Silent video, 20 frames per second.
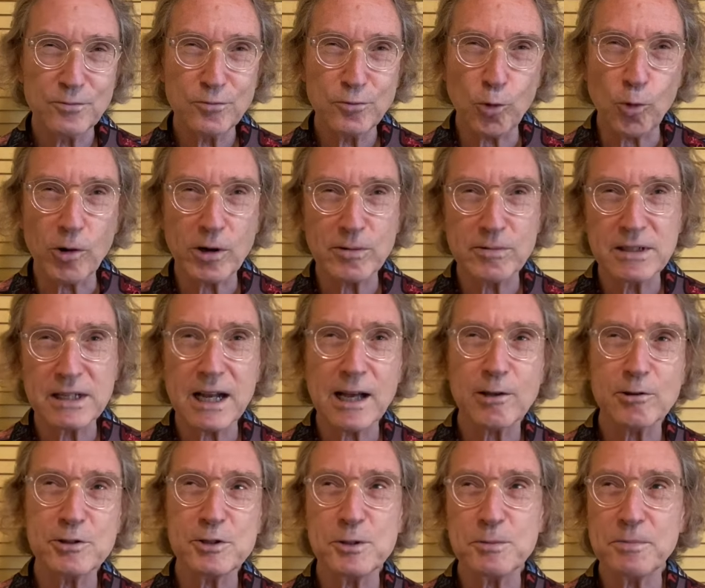
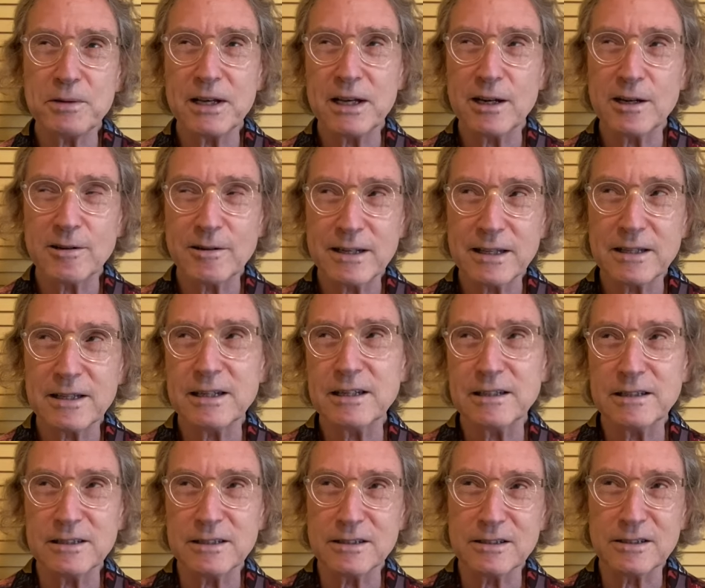$400 a pair, I
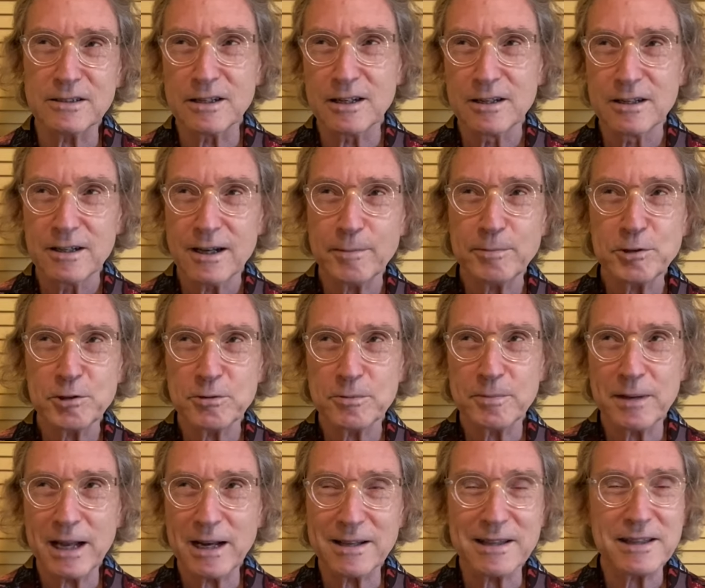think, and up to about